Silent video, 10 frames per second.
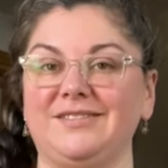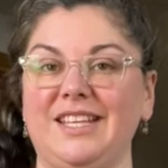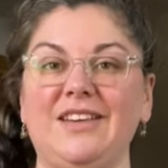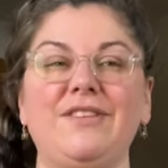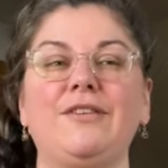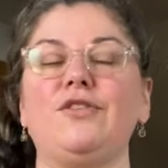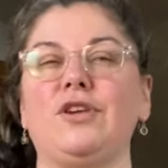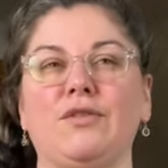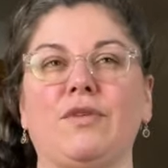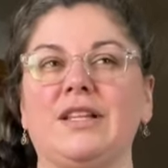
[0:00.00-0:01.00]
even if you
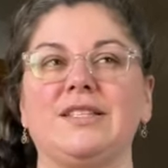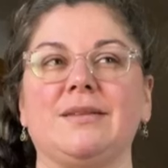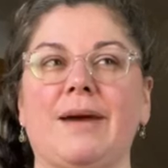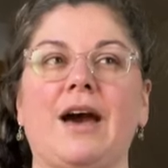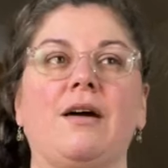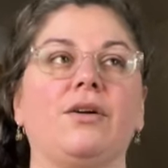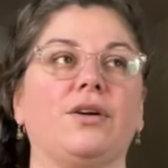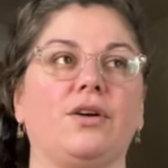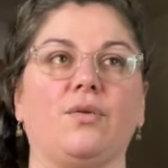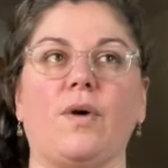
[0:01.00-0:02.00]
can rinse them out
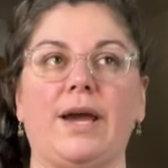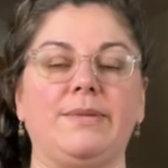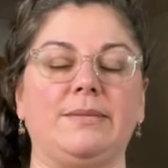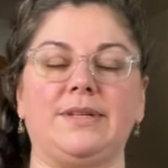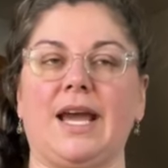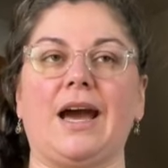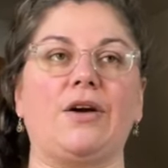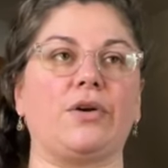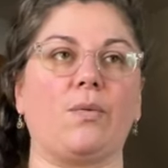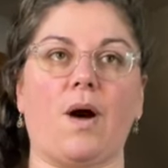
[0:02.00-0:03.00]
or, or wipe them
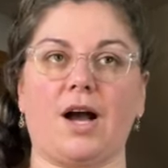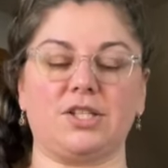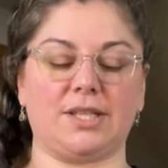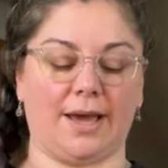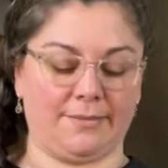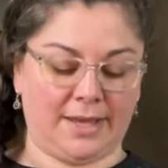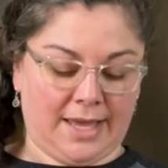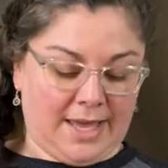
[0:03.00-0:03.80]
down or wash them.